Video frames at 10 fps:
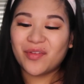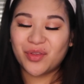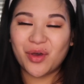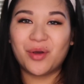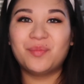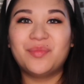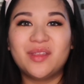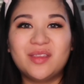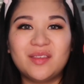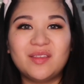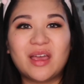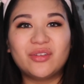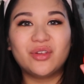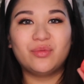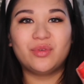So this is
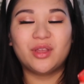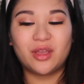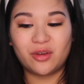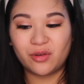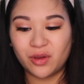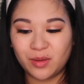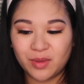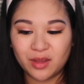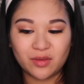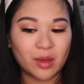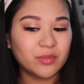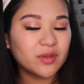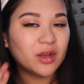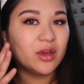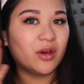actually really creamy, so I'm
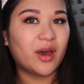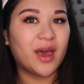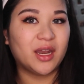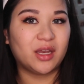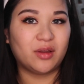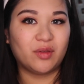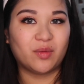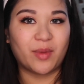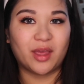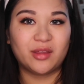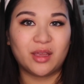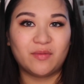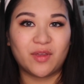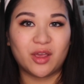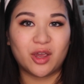just gonna go ahead and use my
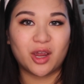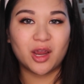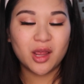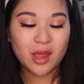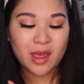clean finger